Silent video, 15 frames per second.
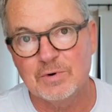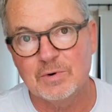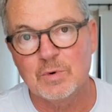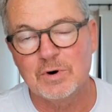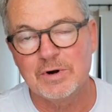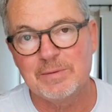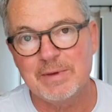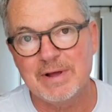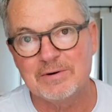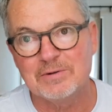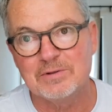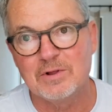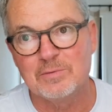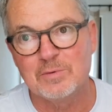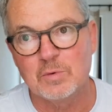we're worried about
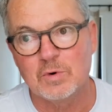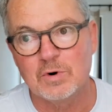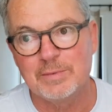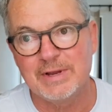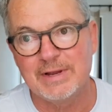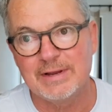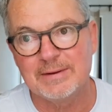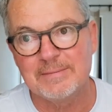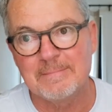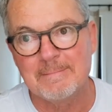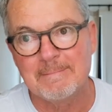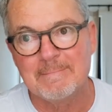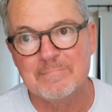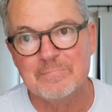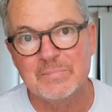global warming.
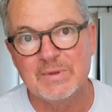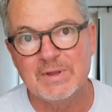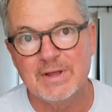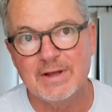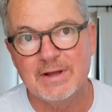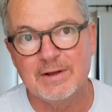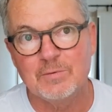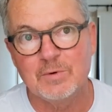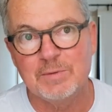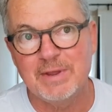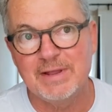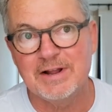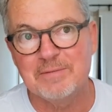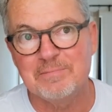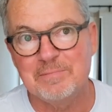We may
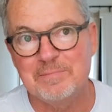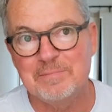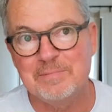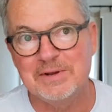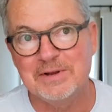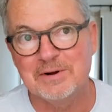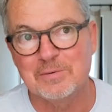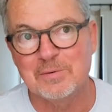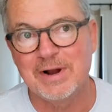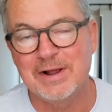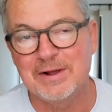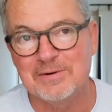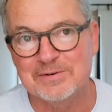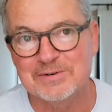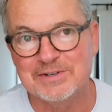not be
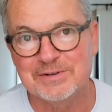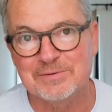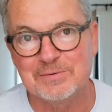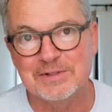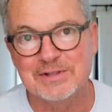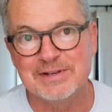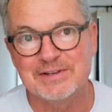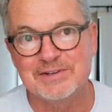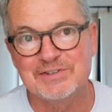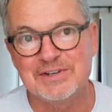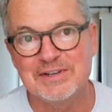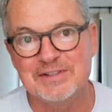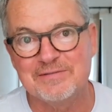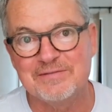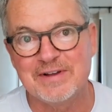around to really
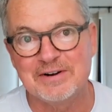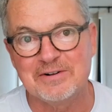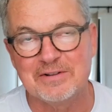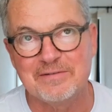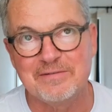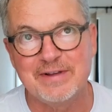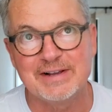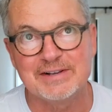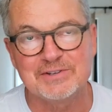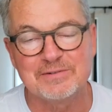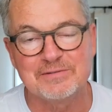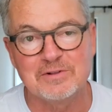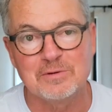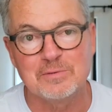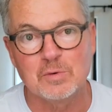see the final effects
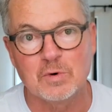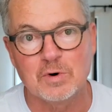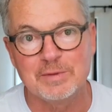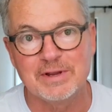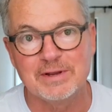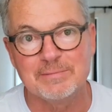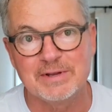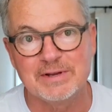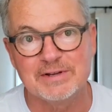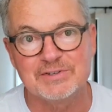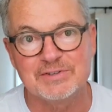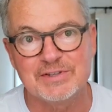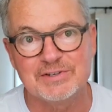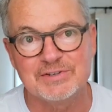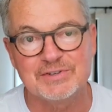of global warming, because
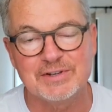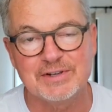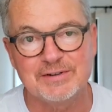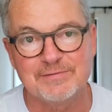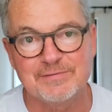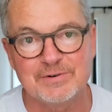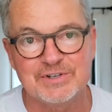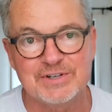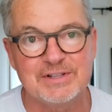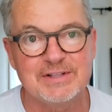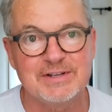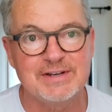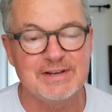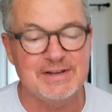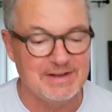this
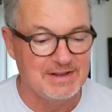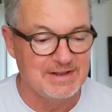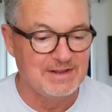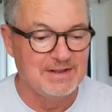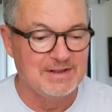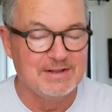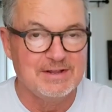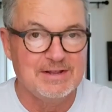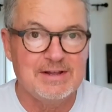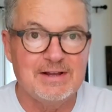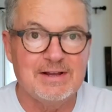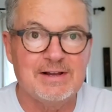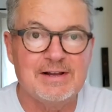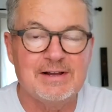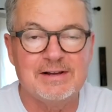fertility
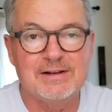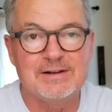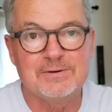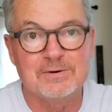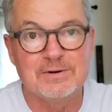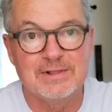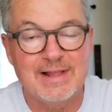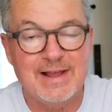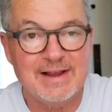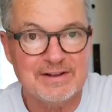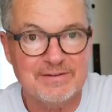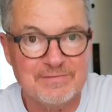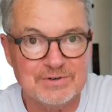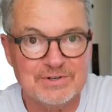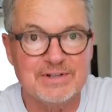or lack
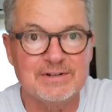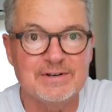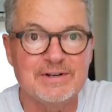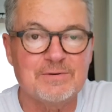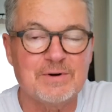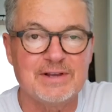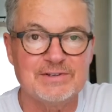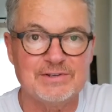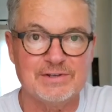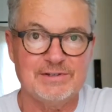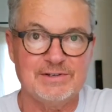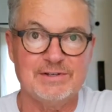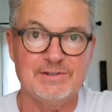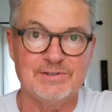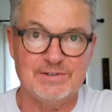of fertility crisis
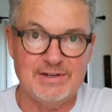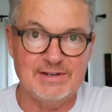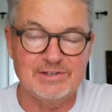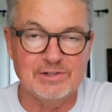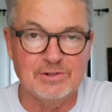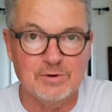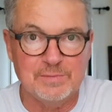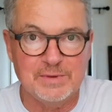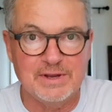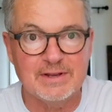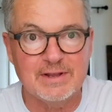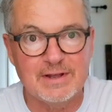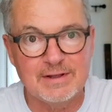is looming.